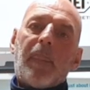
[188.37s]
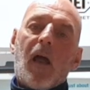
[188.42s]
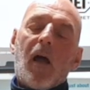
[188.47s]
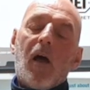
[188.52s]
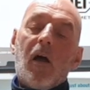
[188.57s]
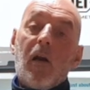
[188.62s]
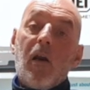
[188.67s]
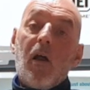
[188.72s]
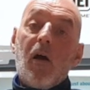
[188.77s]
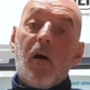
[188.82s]

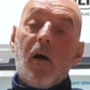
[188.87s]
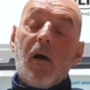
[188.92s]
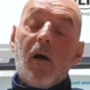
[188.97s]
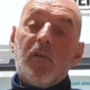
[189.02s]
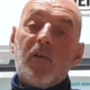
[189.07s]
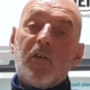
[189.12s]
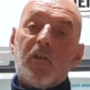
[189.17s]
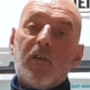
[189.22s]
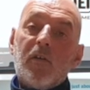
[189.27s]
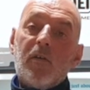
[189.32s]

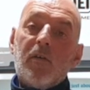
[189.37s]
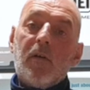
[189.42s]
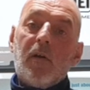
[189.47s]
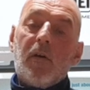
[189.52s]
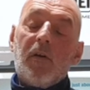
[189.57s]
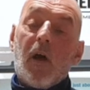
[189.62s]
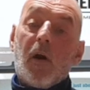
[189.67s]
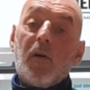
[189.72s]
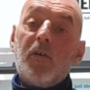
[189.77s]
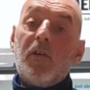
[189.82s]
alerts
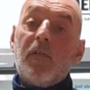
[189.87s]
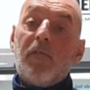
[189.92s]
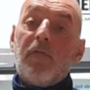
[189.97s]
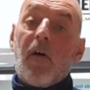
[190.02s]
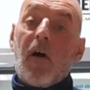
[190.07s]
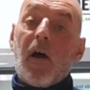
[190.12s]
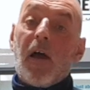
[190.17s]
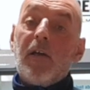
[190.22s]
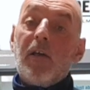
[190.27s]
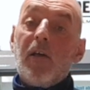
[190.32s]

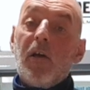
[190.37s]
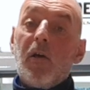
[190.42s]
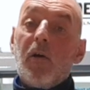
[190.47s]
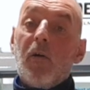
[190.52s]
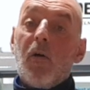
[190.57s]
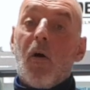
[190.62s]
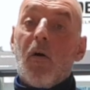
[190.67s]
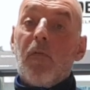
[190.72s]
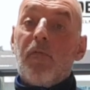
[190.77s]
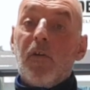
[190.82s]
notifying you
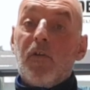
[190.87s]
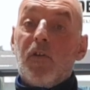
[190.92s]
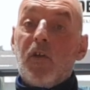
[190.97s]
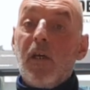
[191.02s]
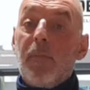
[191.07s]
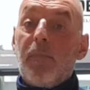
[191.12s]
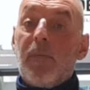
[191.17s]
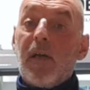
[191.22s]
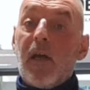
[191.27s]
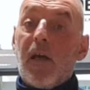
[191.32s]
of the
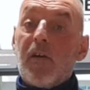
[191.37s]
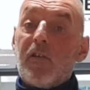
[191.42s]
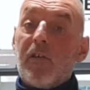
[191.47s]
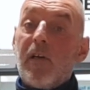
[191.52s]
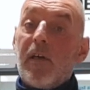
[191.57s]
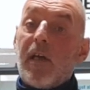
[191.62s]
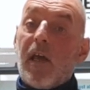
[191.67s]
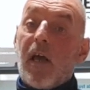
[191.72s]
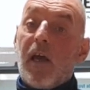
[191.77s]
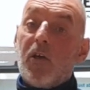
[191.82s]
GPS
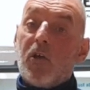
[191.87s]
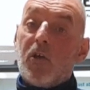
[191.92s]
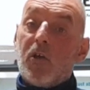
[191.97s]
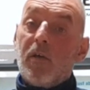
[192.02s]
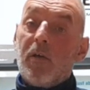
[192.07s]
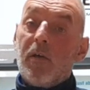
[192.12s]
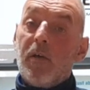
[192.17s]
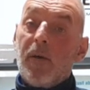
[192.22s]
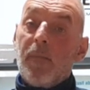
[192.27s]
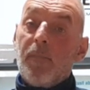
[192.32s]

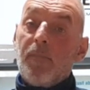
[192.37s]
location